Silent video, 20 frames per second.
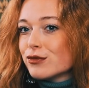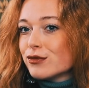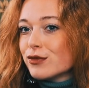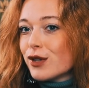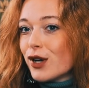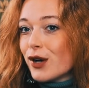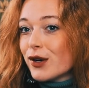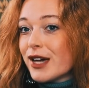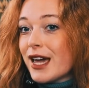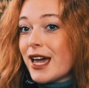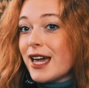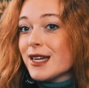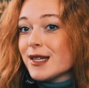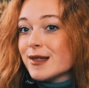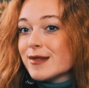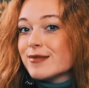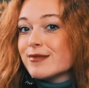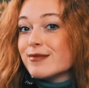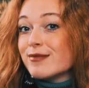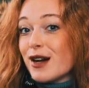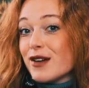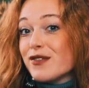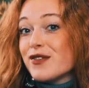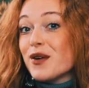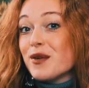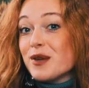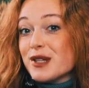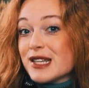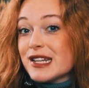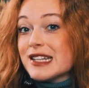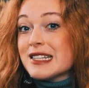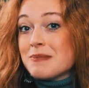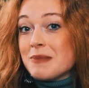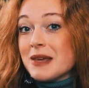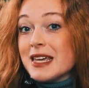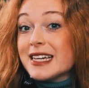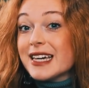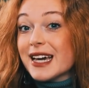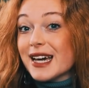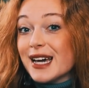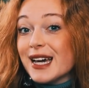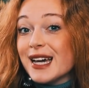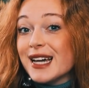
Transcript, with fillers: okay my phone is on speaker